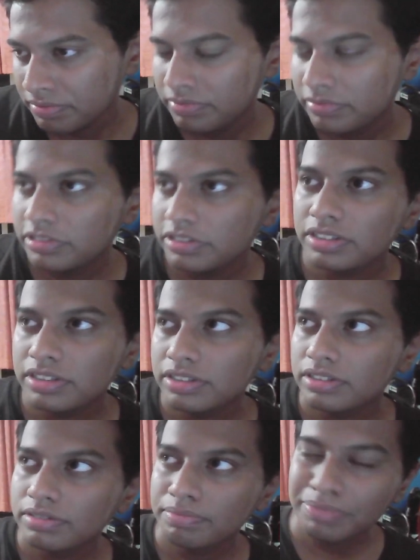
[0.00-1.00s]
So
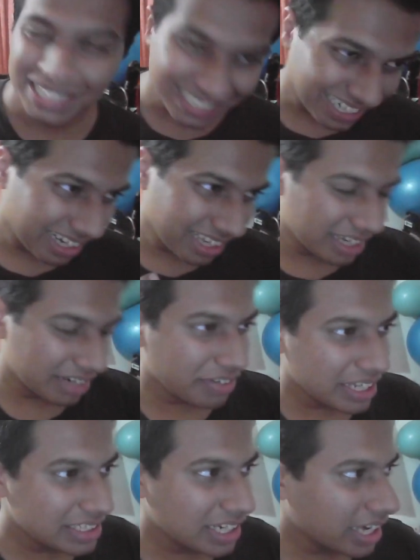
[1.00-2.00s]
basically it
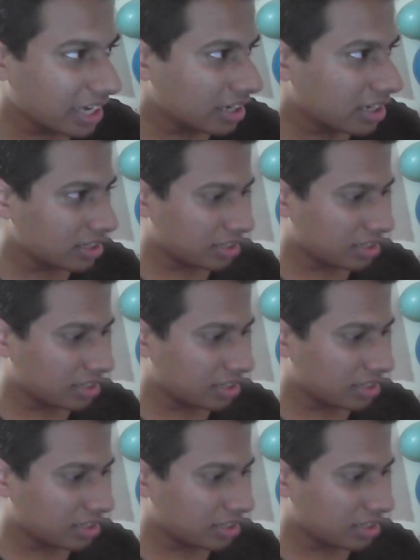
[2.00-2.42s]
feels like